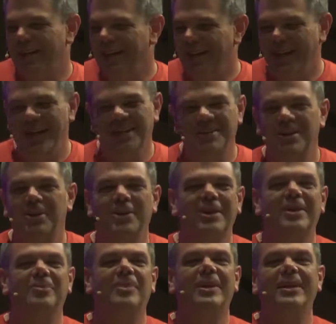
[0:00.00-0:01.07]
Yeah, it's all
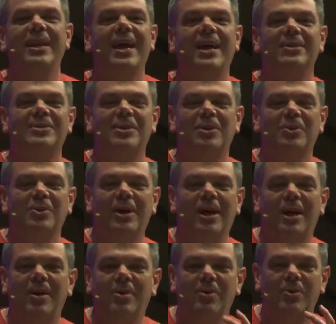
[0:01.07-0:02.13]
good. But yeah,
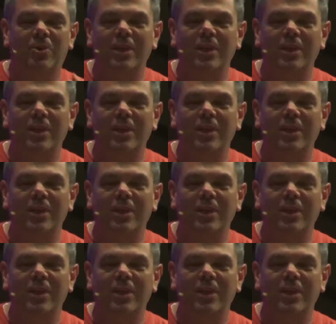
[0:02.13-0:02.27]
so